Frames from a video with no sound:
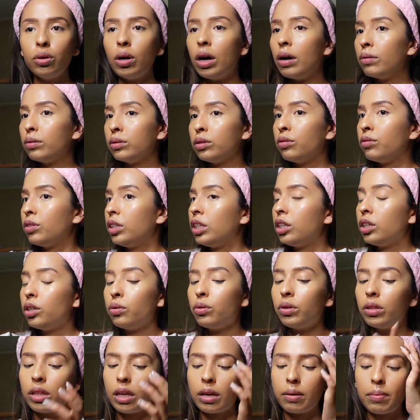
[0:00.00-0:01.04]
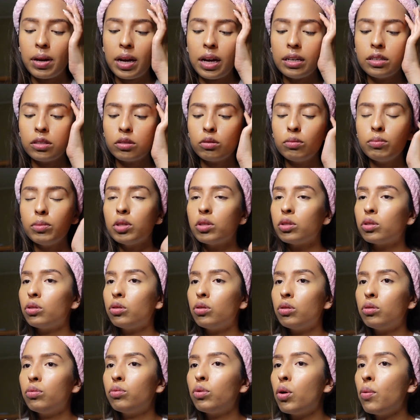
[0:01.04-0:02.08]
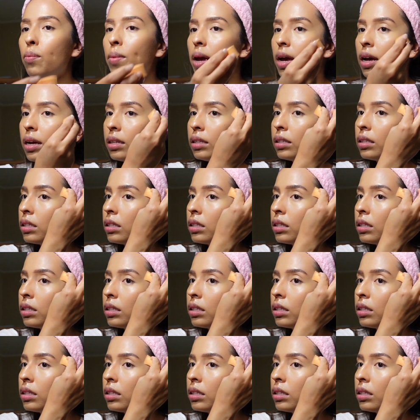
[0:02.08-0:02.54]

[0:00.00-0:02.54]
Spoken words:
I was over here with like my High School Musical romance